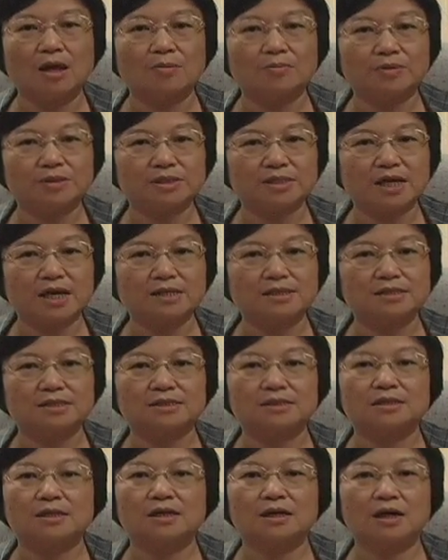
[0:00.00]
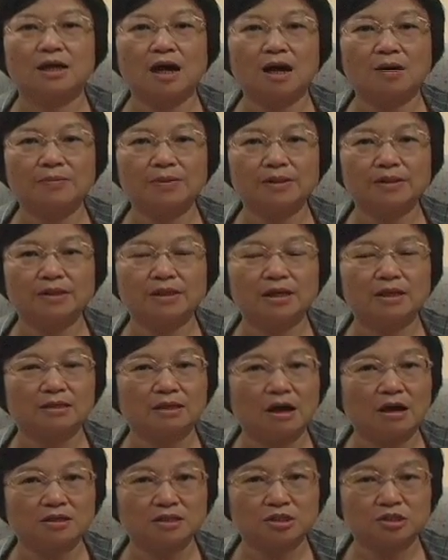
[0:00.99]
Besides carbon and
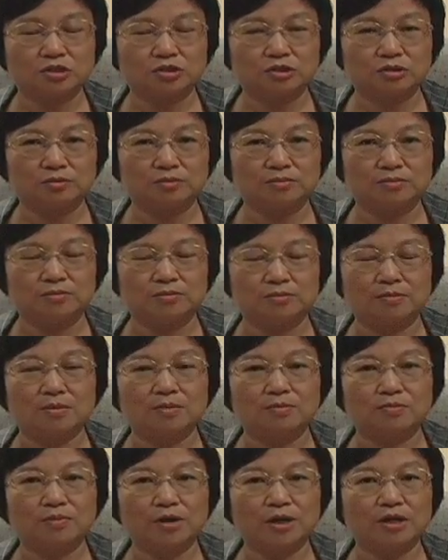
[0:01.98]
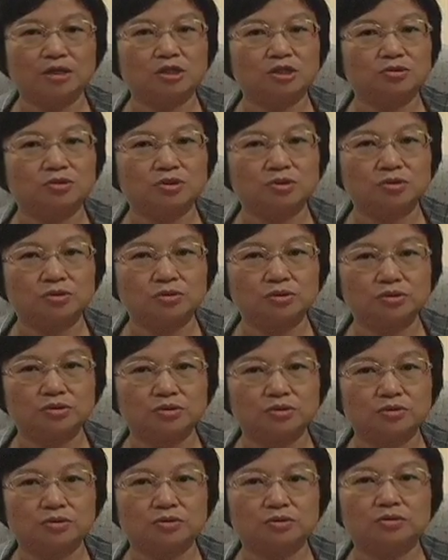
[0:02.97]
oxygen, plants use root
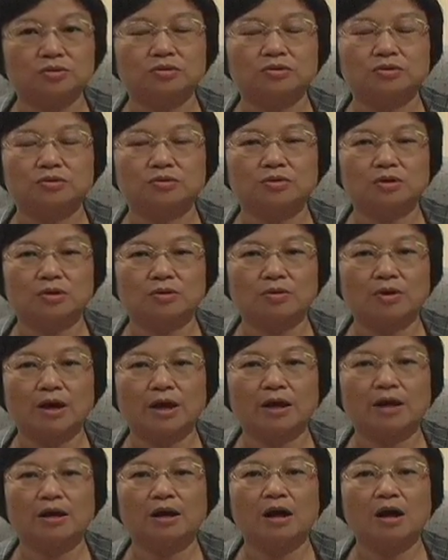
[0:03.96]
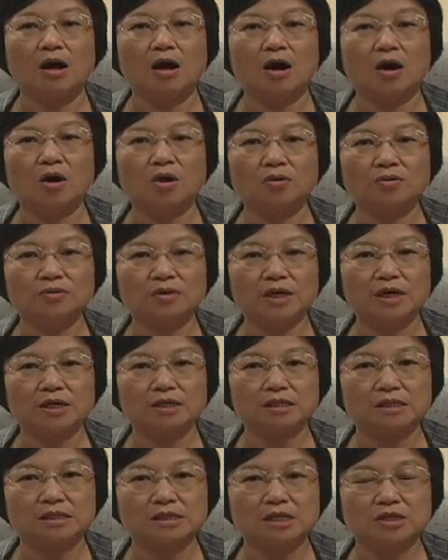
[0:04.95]
to acquire all their
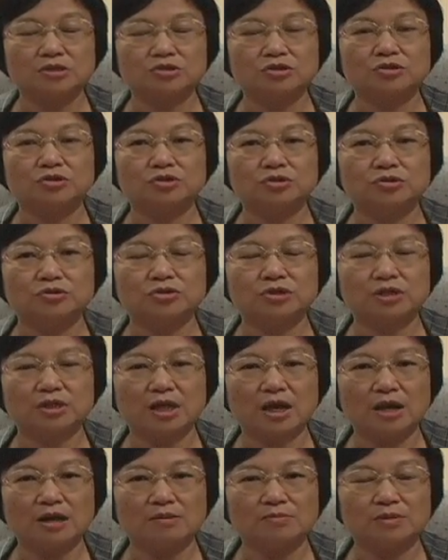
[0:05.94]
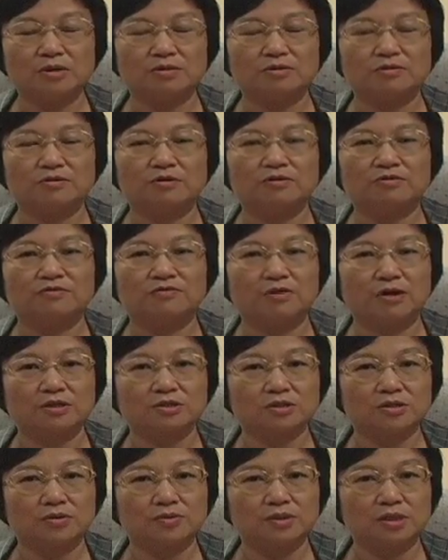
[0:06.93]
essential nutrient elements from
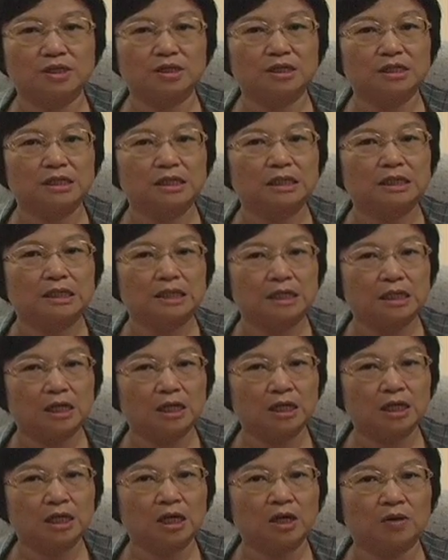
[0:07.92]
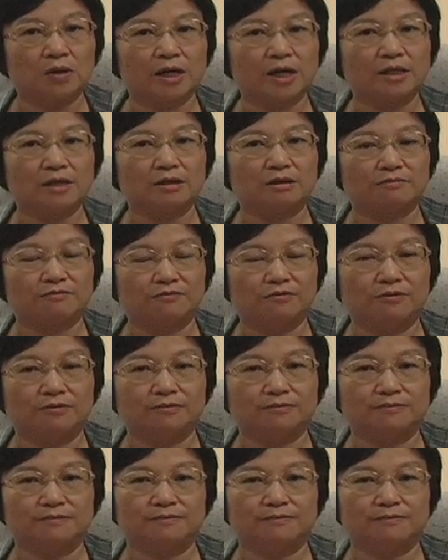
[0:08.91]
soil in inorganic form.